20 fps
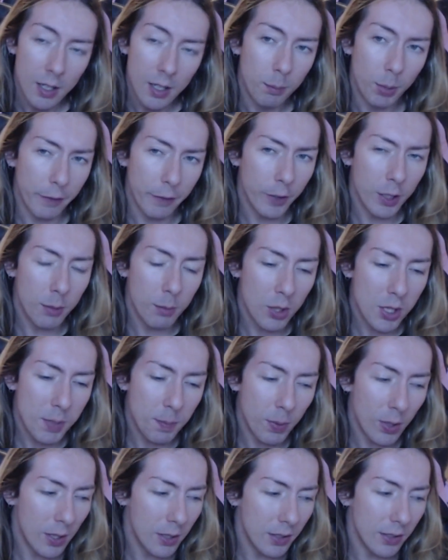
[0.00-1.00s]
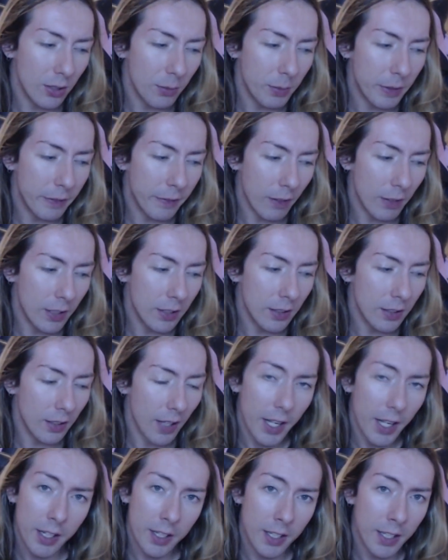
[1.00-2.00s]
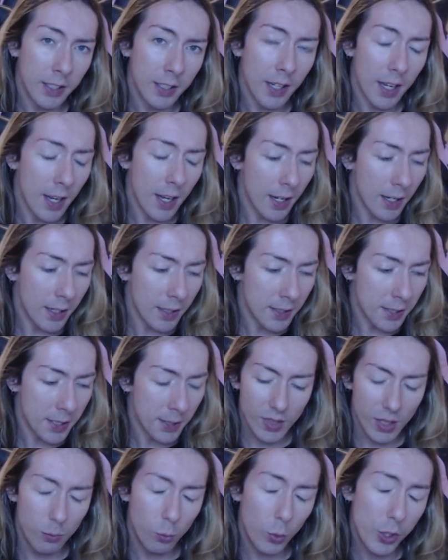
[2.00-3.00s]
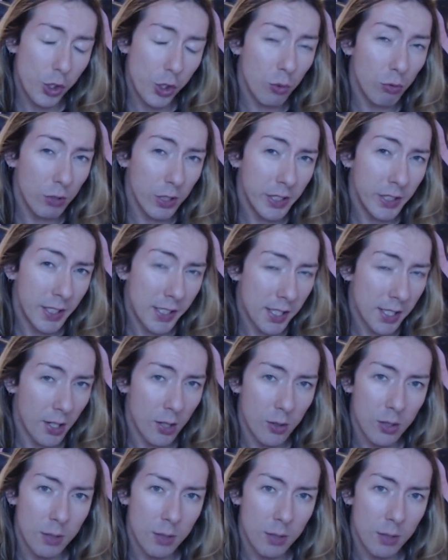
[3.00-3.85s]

But for the most part, there'll be very little editing, and what you really need to know